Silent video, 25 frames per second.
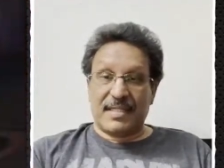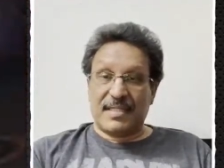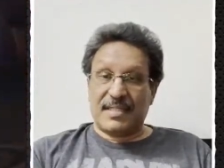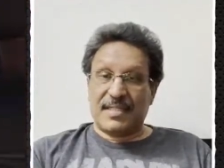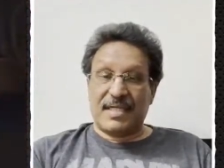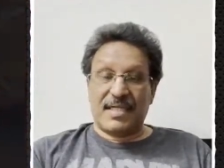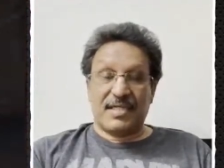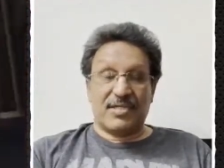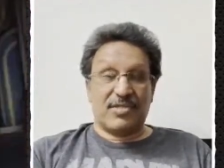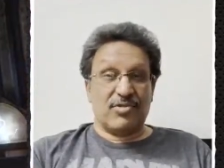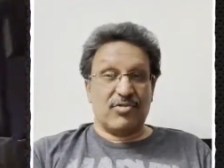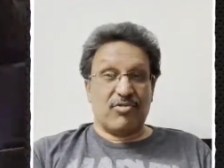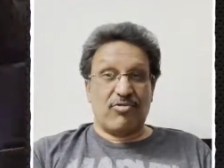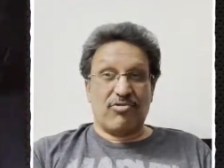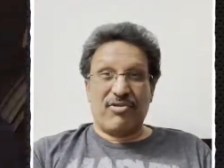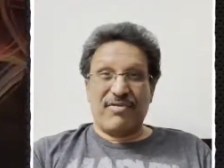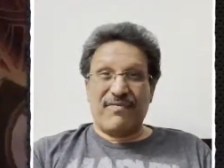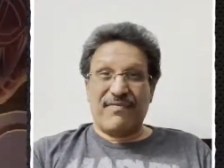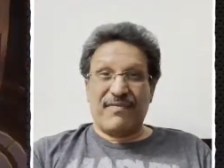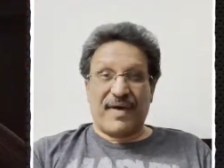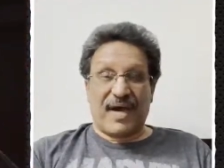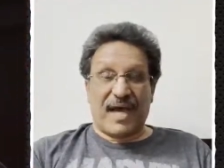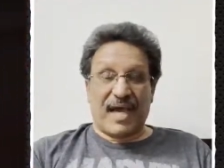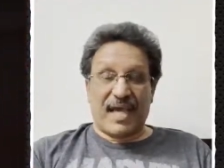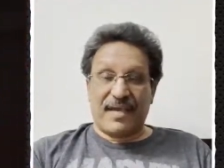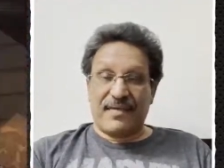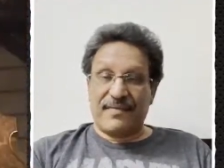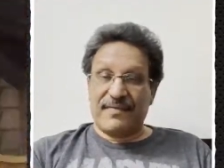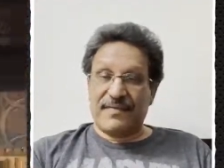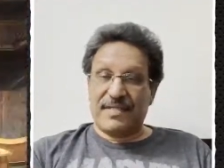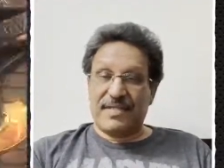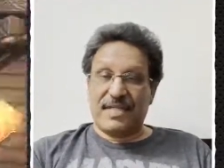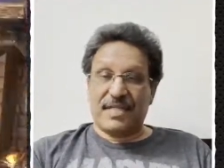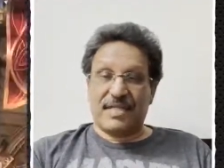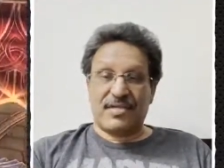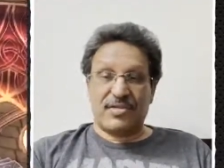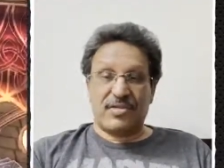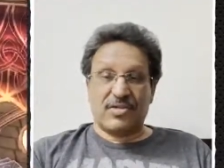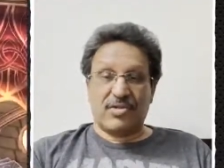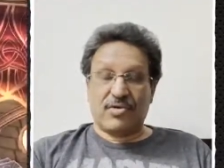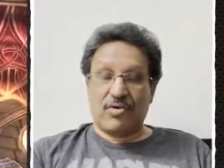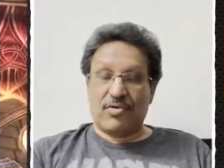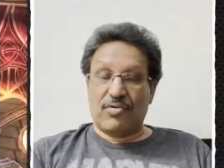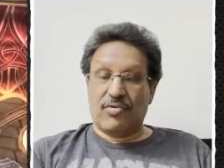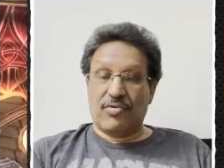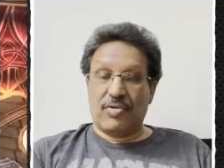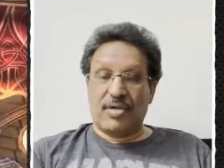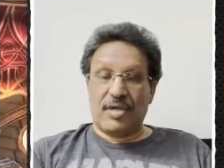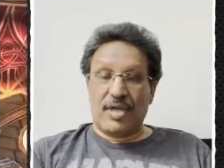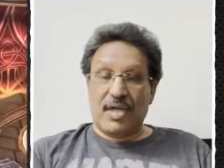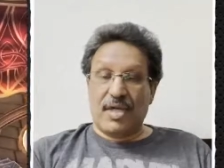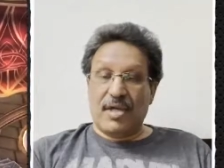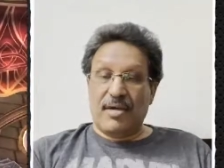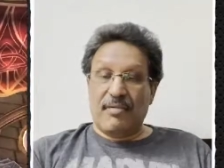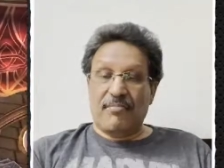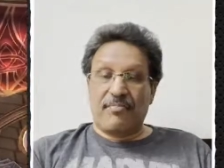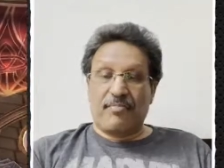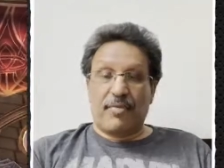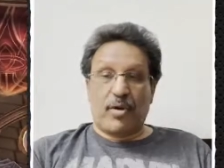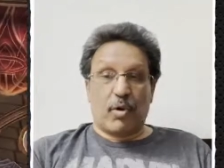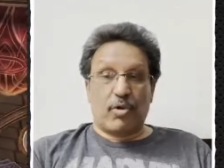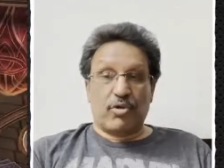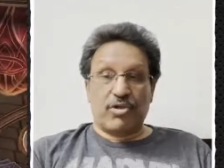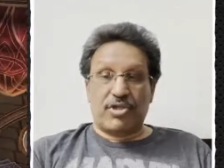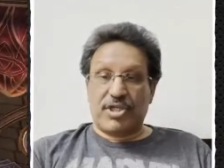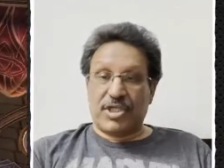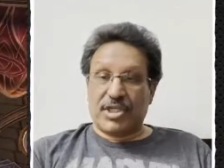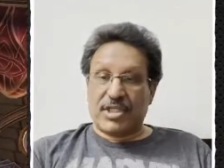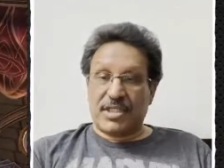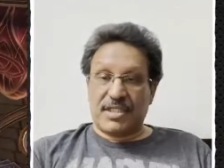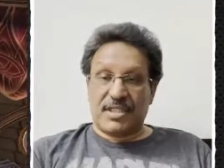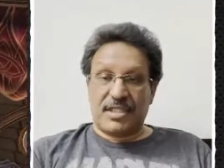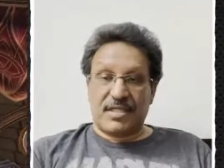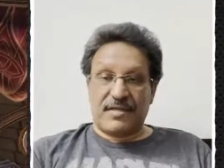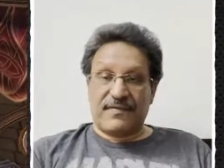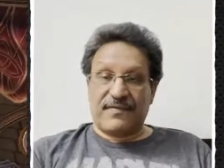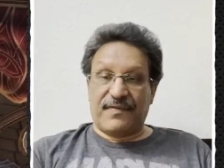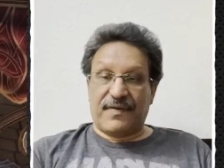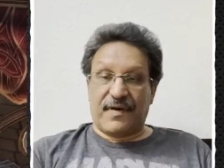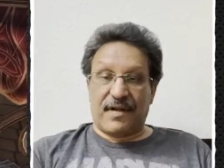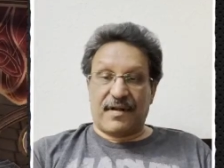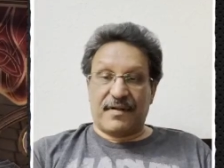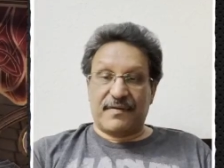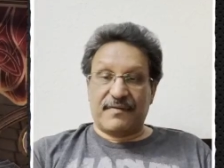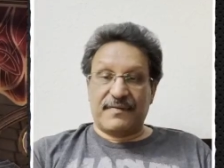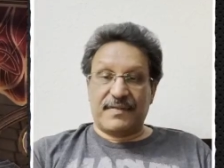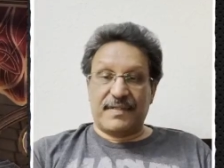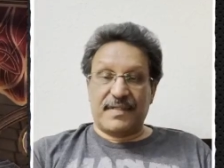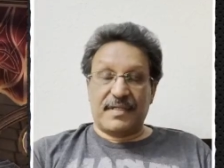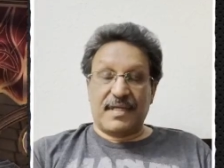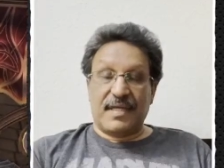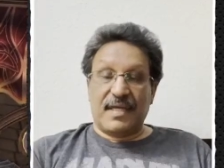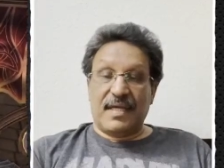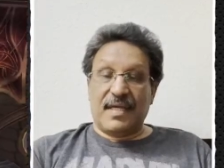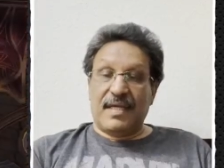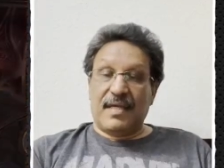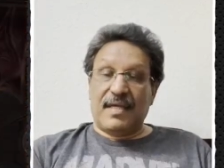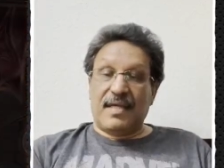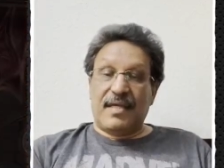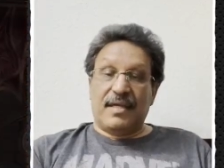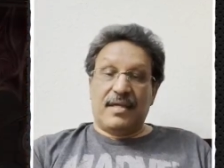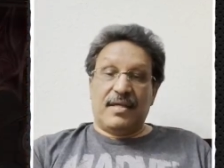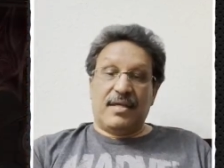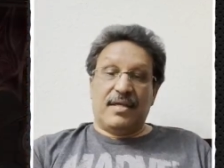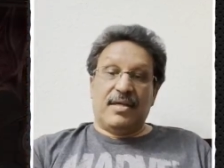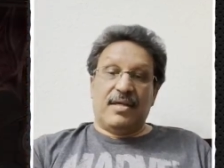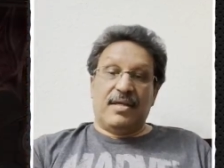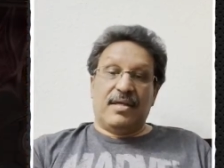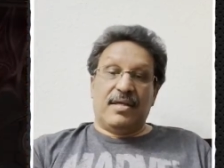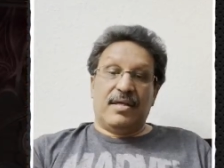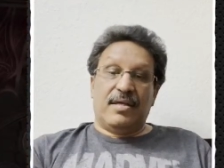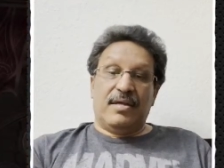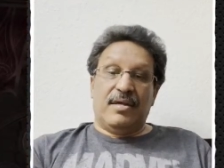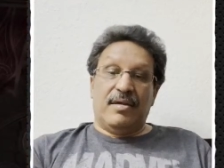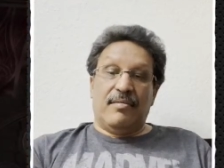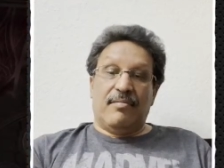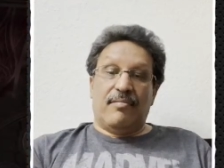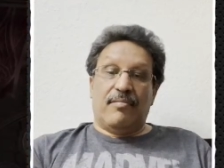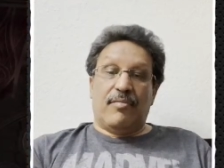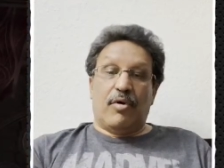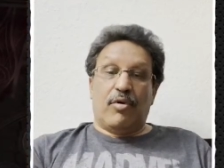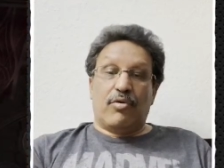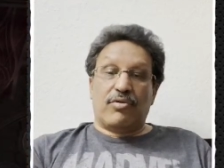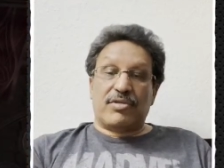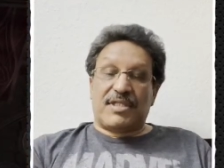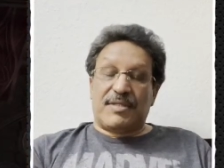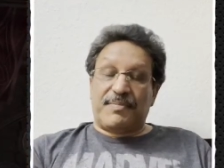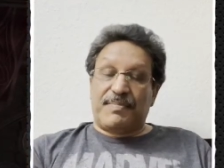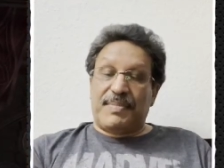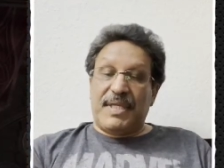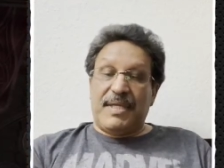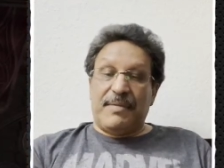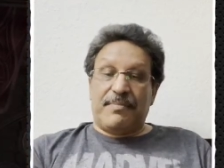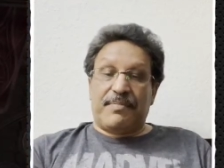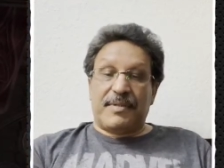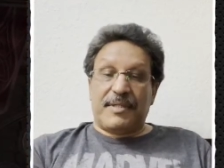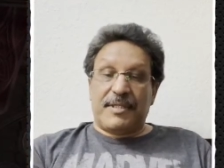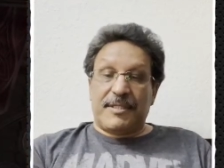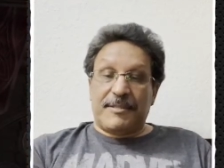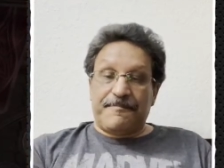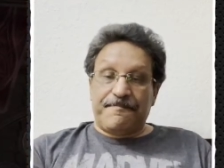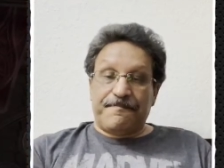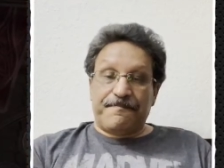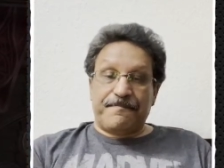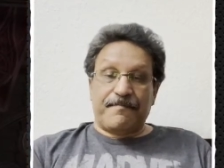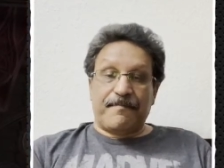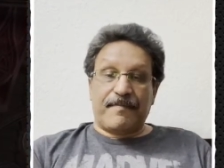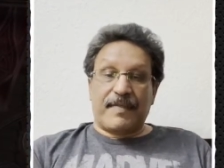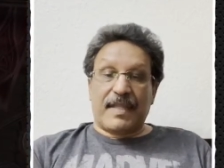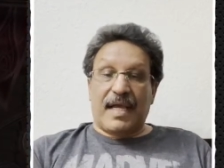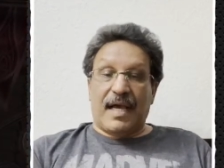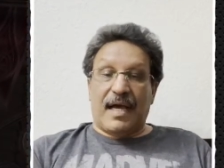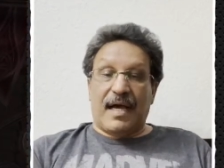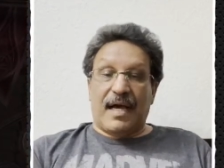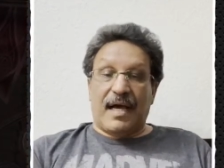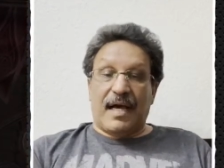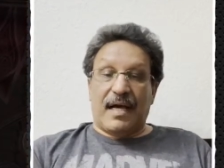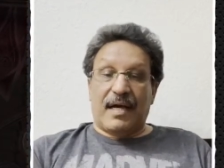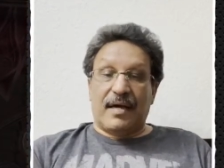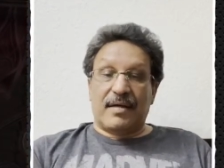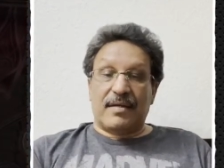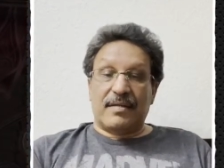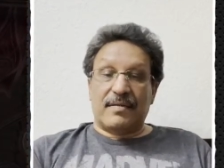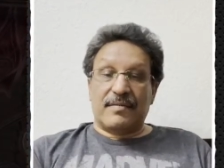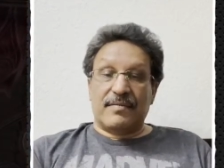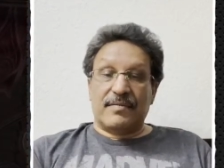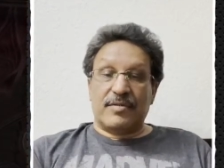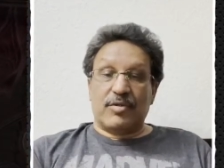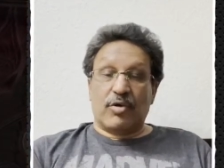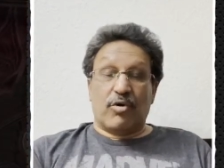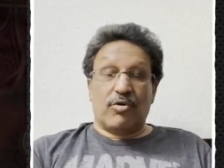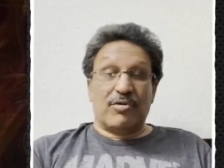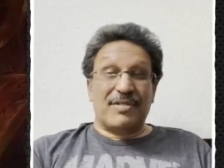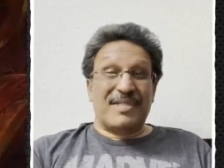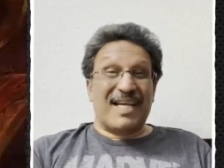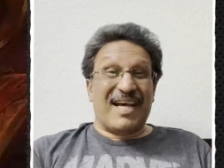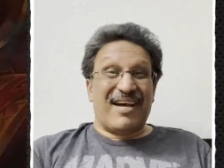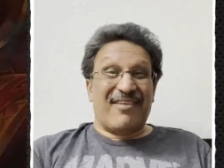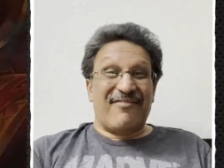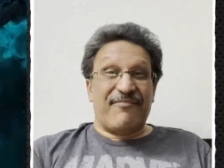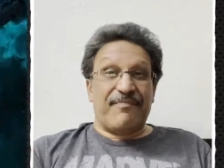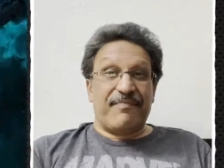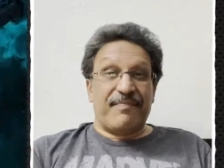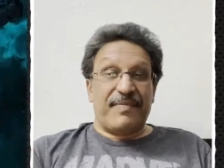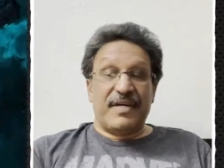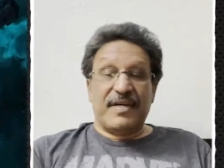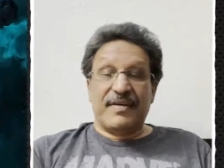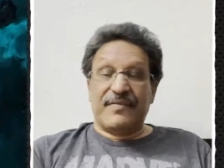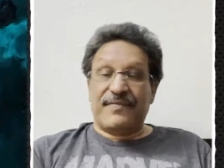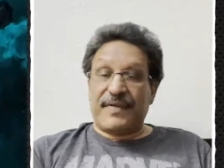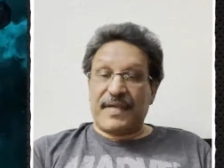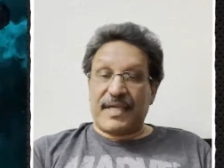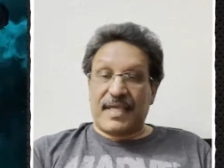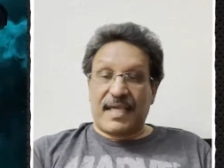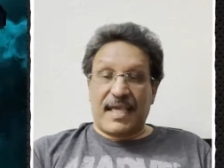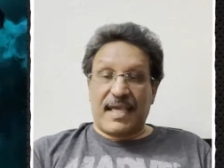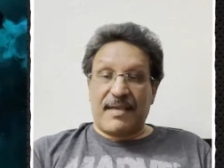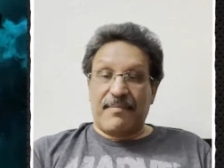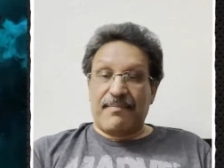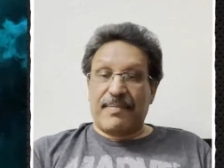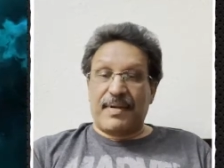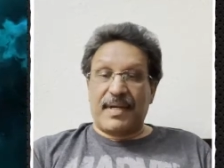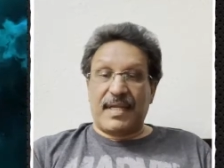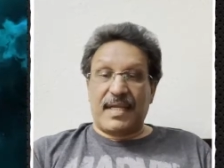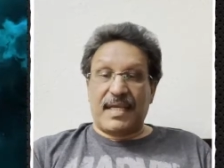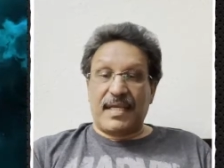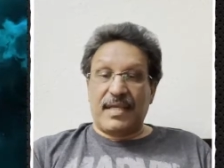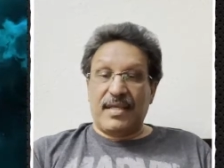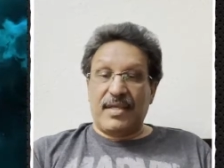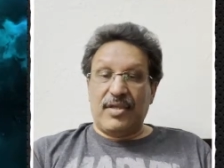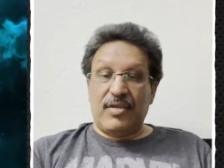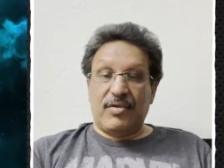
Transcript: There's no revives, there's no potions involved. Most people don't have perfect gameplay.